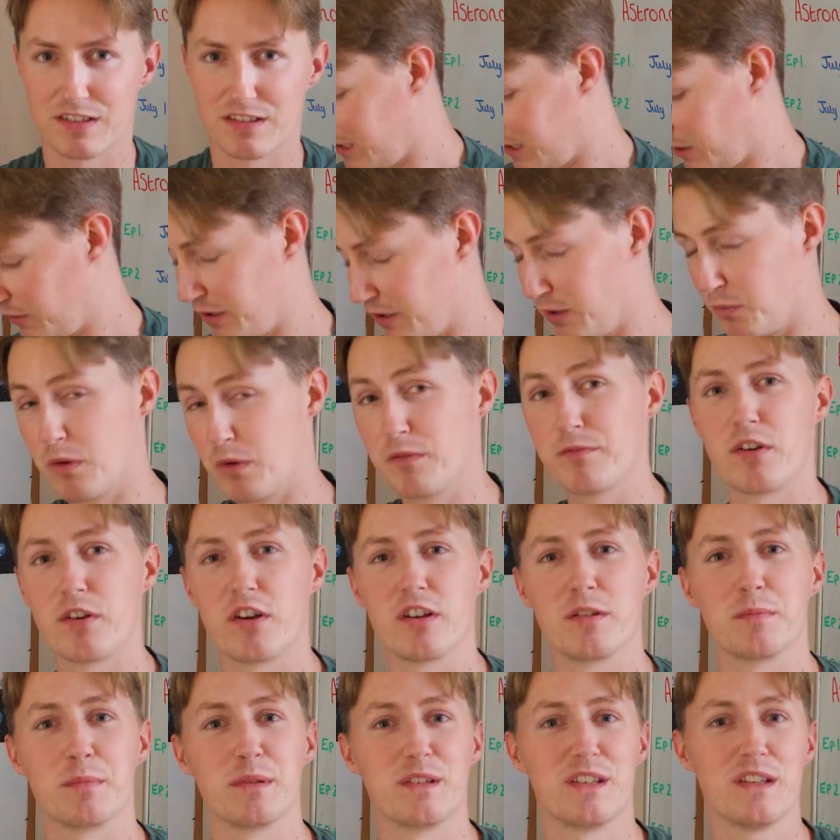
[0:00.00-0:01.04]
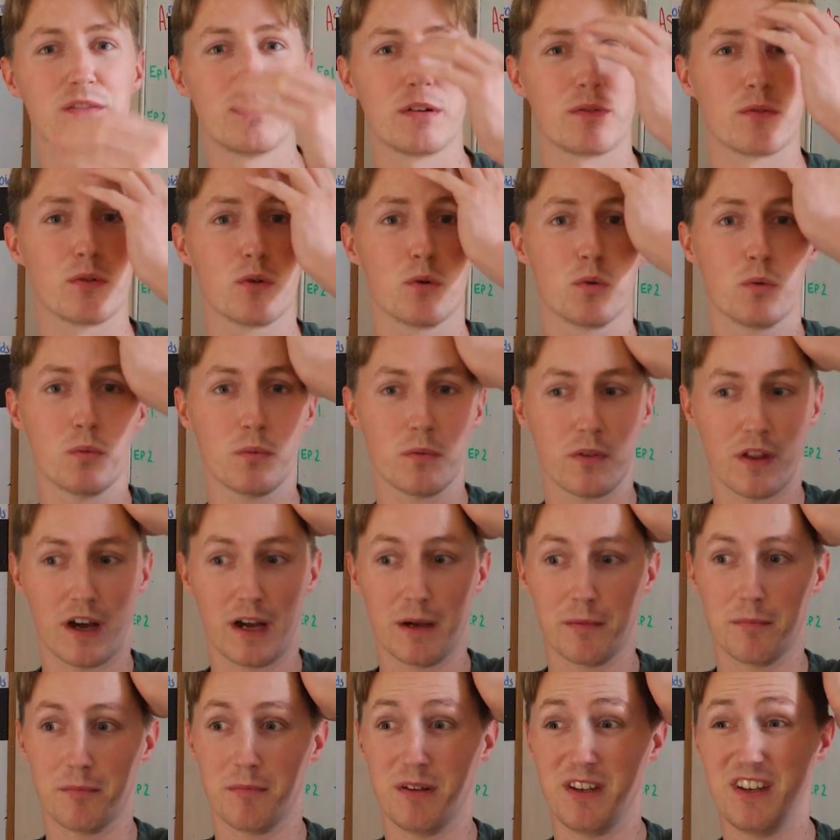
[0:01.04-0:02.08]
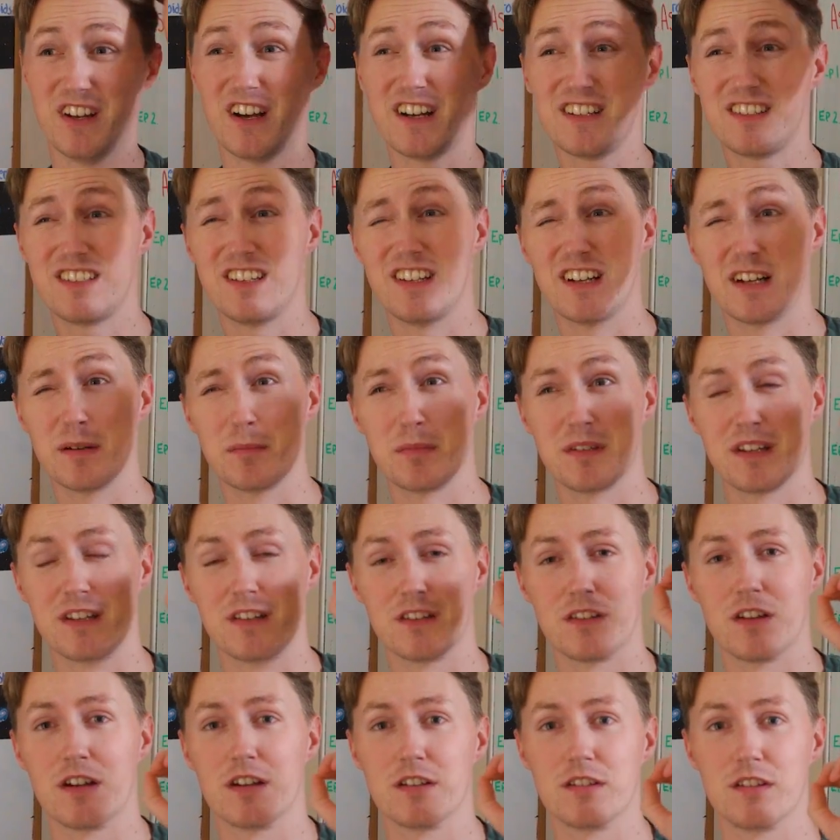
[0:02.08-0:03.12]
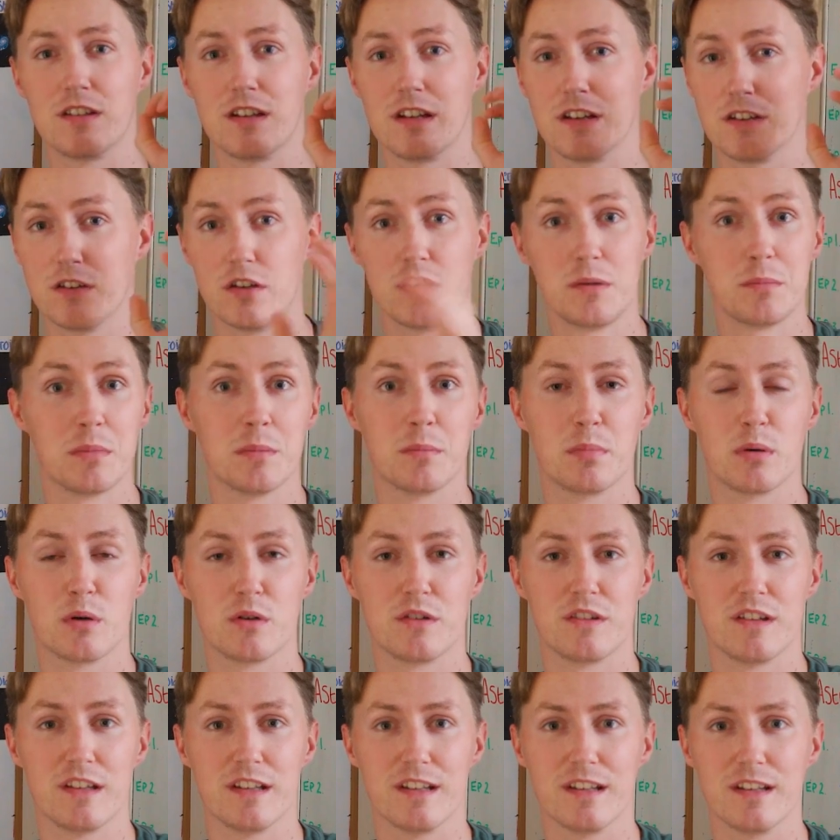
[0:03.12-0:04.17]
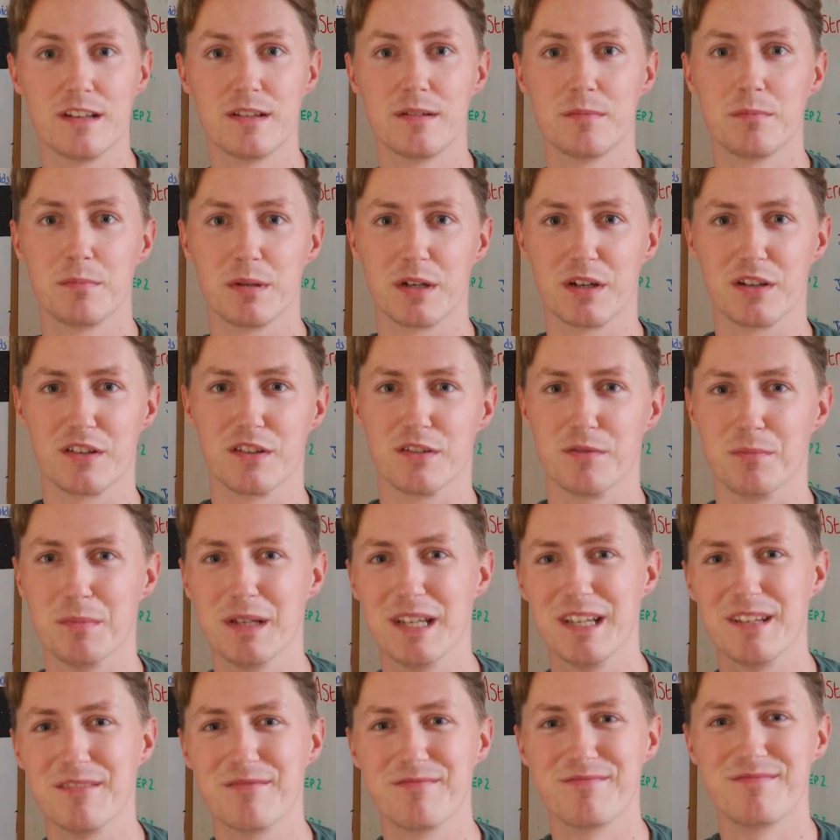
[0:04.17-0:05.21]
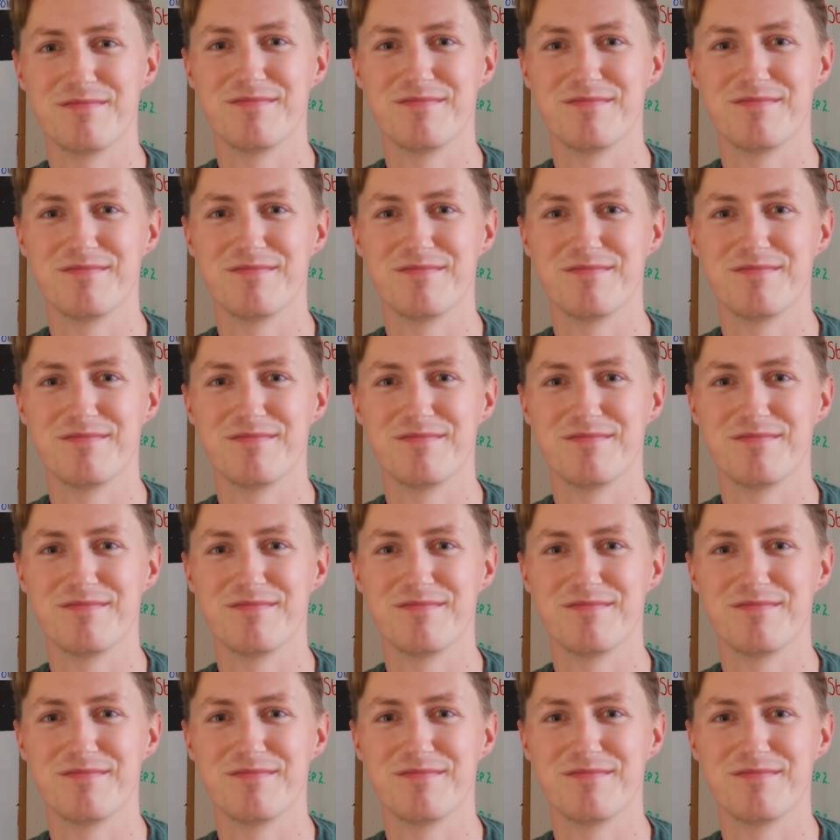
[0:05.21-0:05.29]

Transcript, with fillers: including one very specific rule that I'm 99% certain has only been put in because of me.